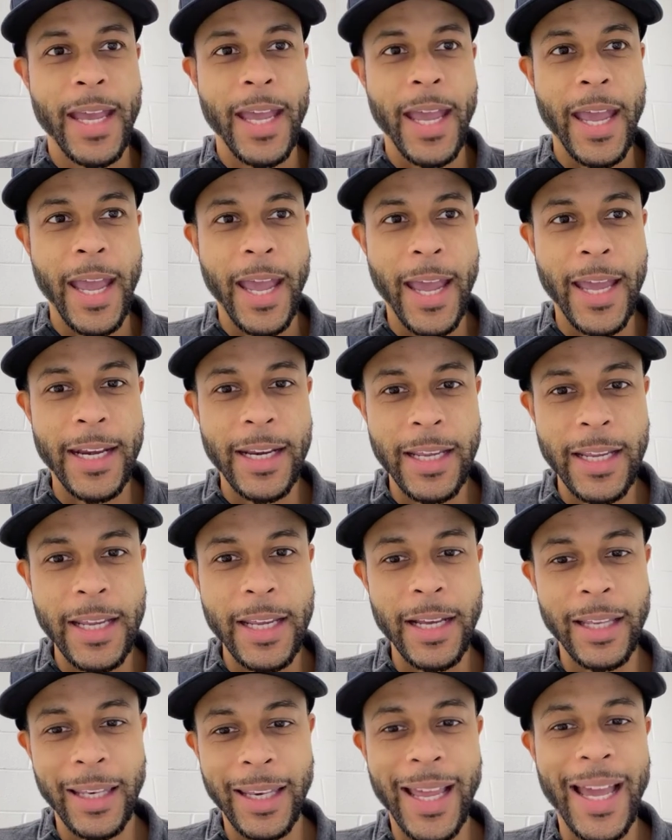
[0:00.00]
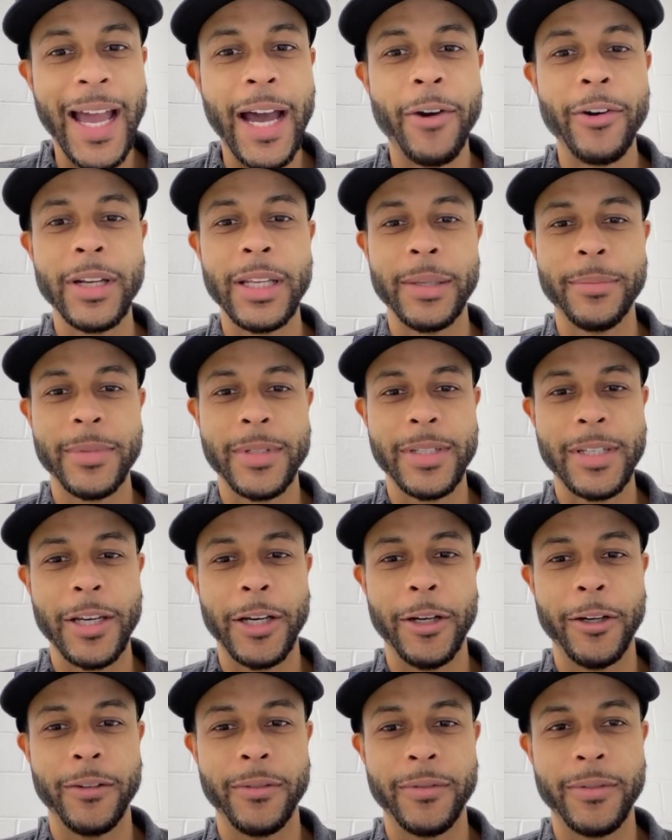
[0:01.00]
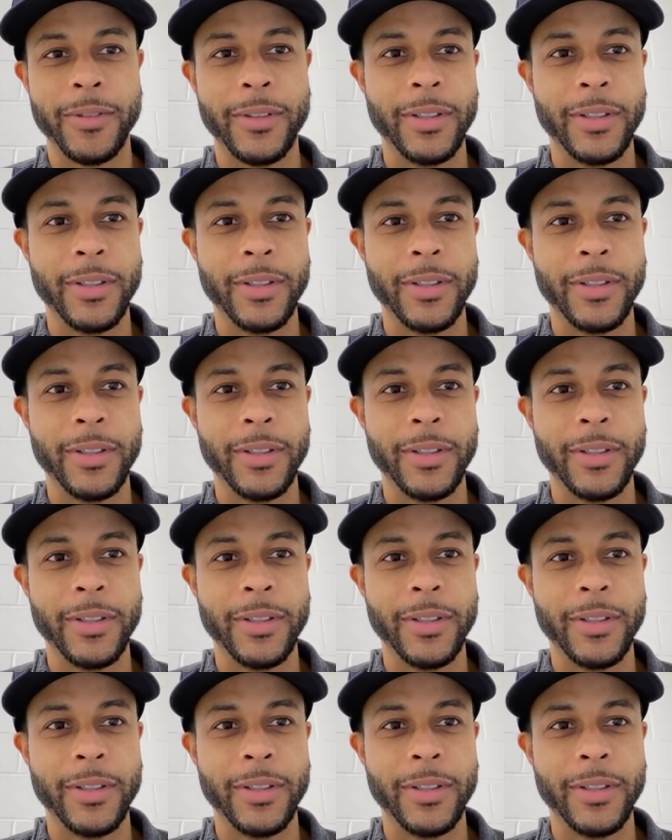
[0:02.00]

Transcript: and he allowed himself